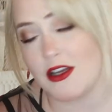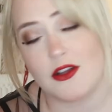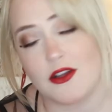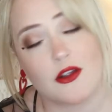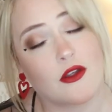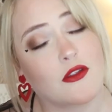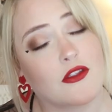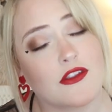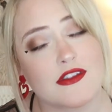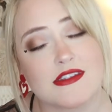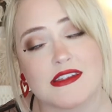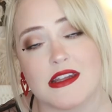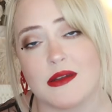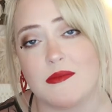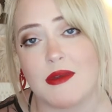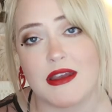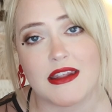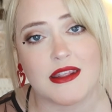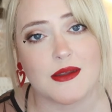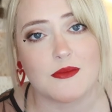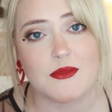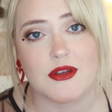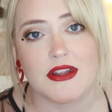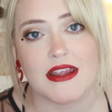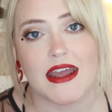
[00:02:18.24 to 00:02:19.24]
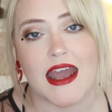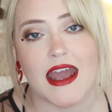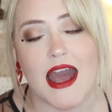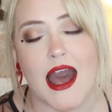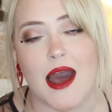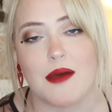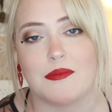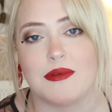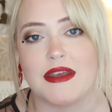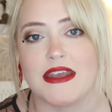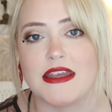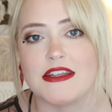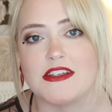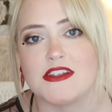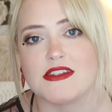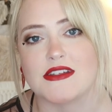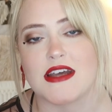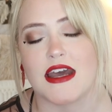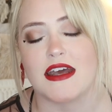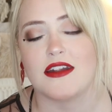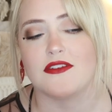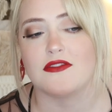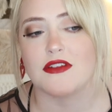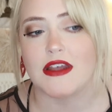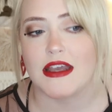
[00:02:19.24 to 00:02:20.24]
I know this is going to make them really happy and just
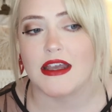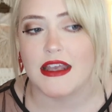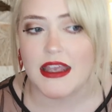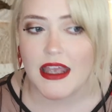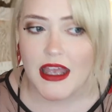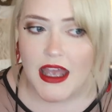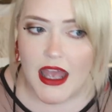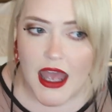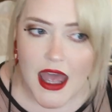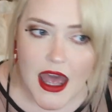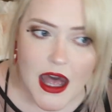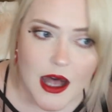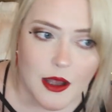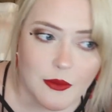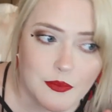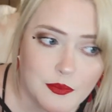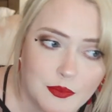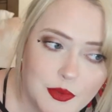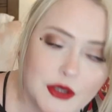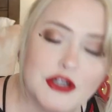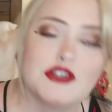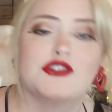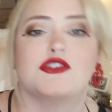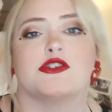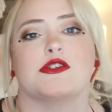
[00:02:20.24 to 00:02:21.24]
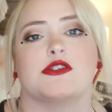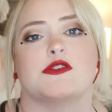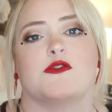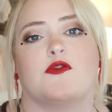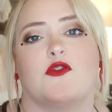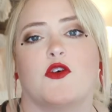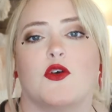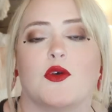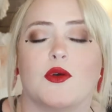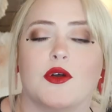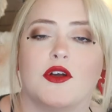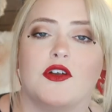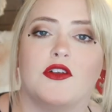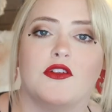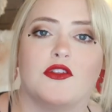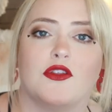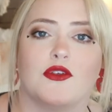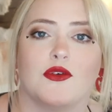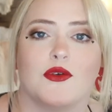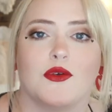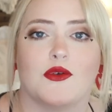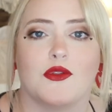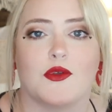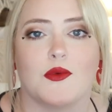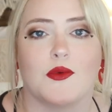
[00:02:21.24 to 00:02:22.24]
kind of like help push us forward
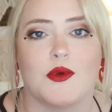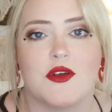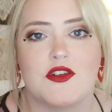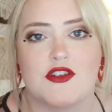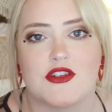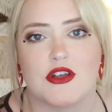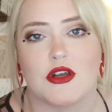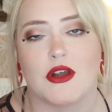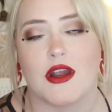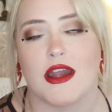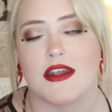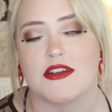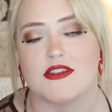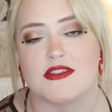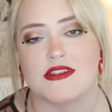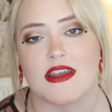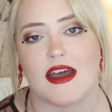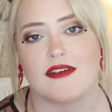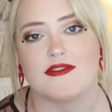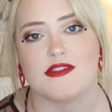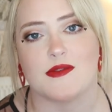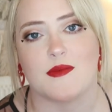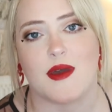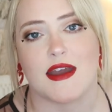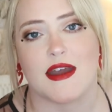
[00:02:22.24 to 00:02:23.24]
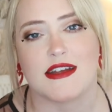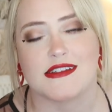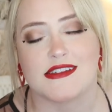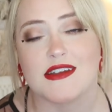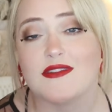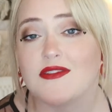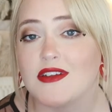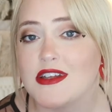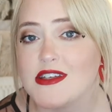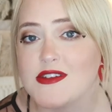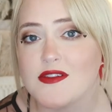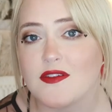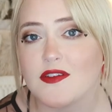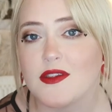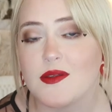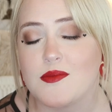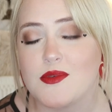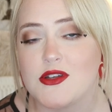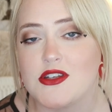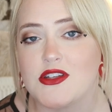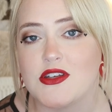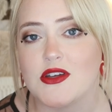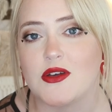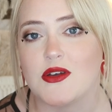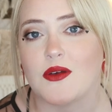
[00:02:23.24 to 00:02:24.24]
through the winter and just have some activities for them
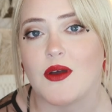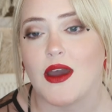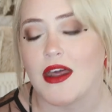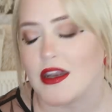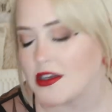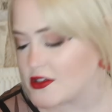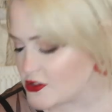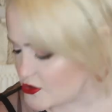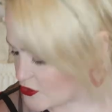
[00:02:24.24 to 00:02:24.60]
to do and